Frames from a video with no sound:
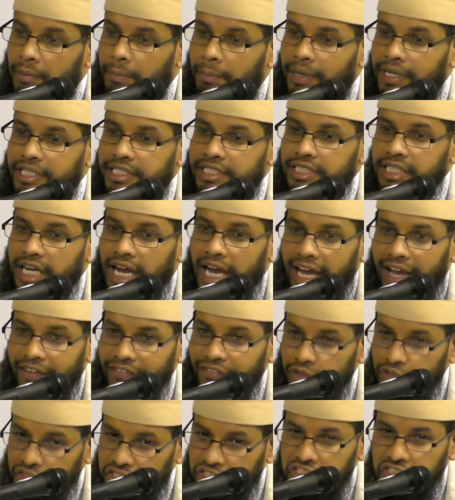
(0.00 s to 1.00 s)
But I
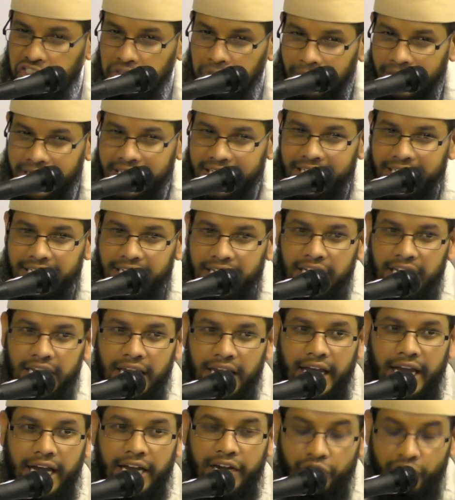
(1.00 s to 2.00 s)
have looked into many
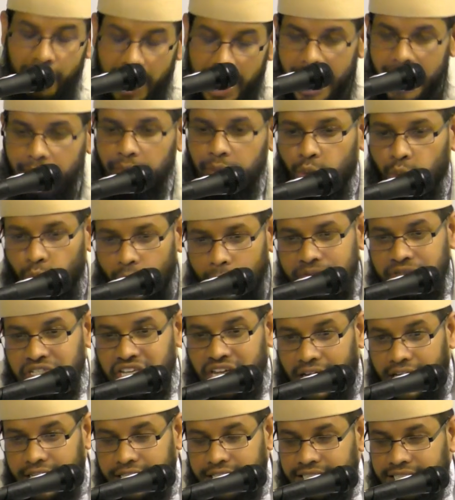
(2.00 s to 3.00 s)
reliable
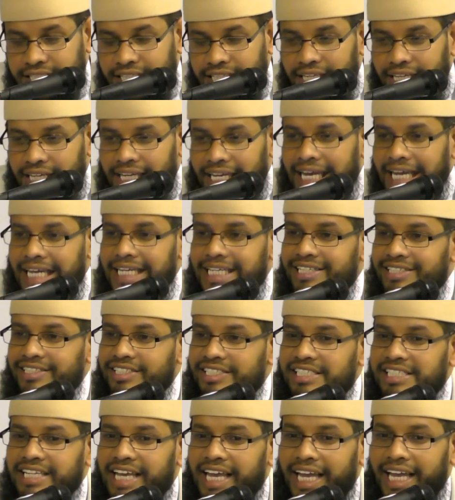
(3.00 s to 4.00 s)
websites. It
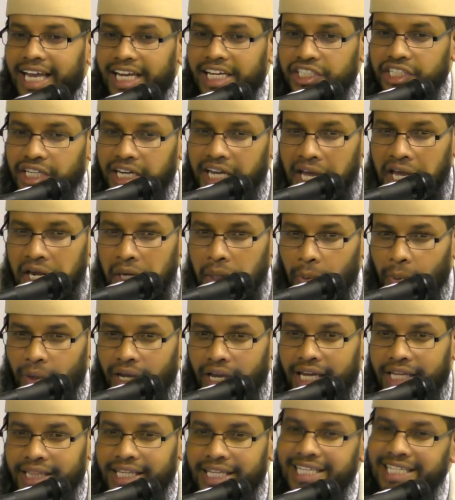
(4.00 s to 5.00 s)
doesn't say actually
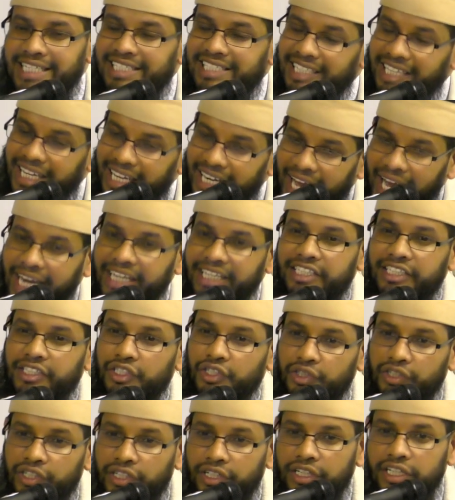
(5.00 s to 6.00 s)
anywhere that it's connected
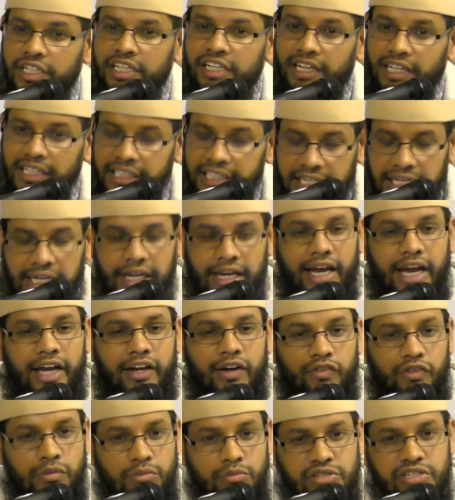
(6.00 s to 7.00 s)
to the decline
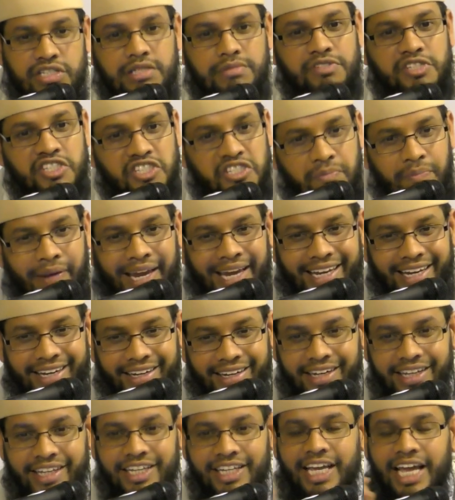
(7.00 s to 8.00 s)
of the Muslims in
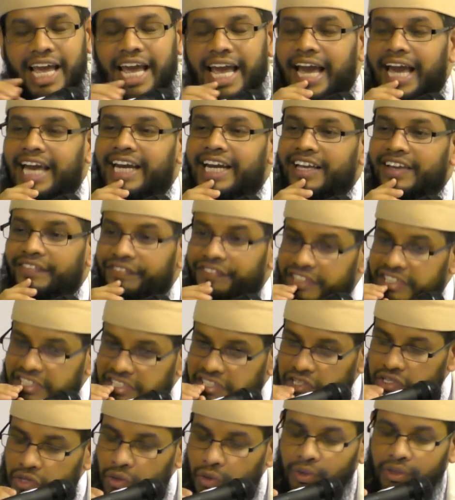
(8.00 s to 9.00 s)
Spain. And if
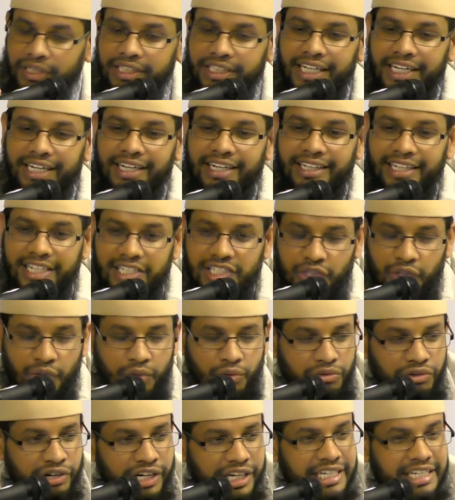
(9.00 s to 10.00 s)
it's not, then there's no
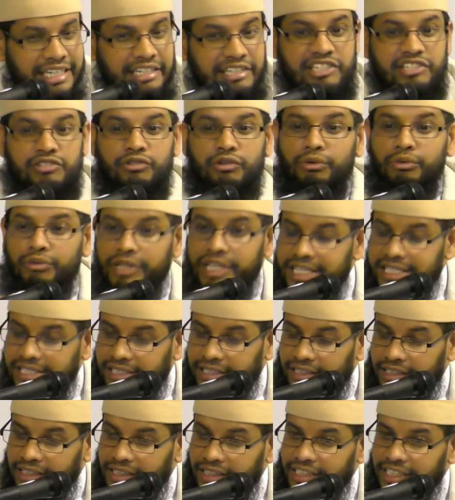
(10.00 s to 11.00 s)

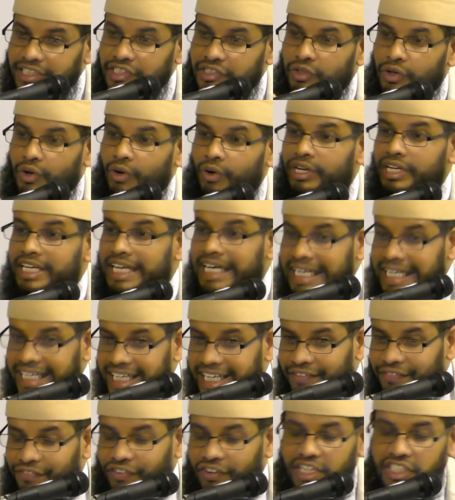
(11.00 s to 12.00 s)
reason, there's no
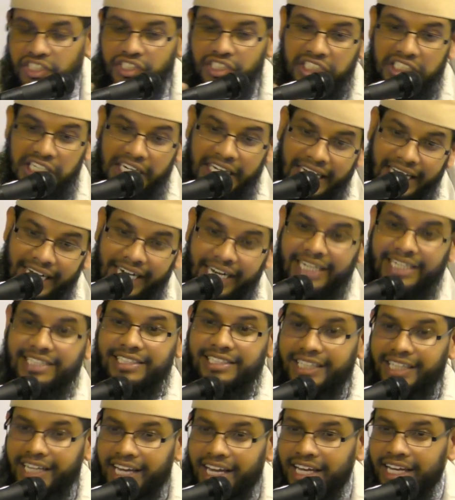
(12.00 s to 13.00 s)
need for us to actually
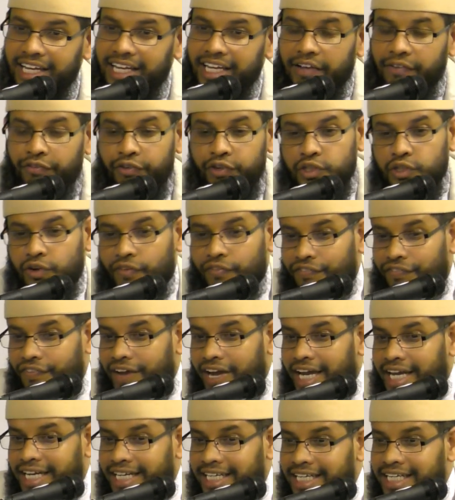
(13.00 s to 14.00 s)
connect it if we don't
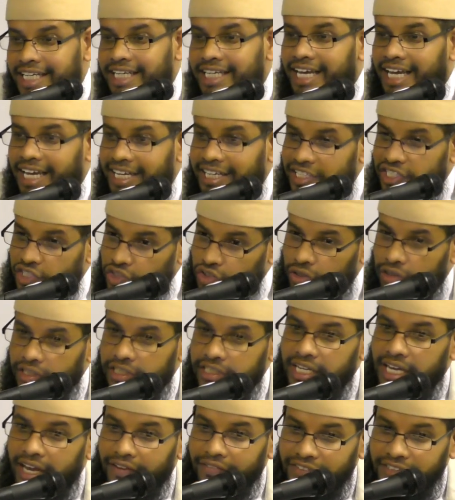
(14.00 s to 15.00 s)
find any
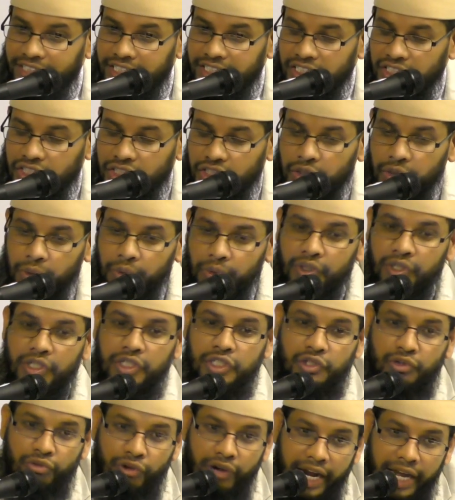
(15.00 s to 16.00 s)
solid evidence to
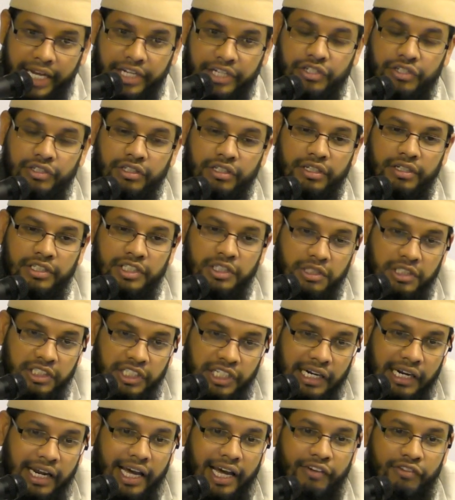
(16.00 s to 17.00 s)
relate to the
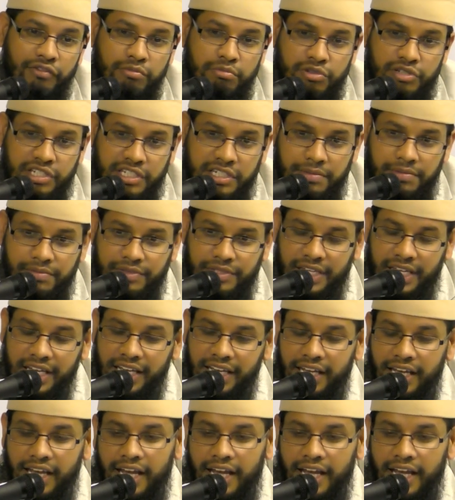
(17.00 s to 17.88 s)
decline of Muslims.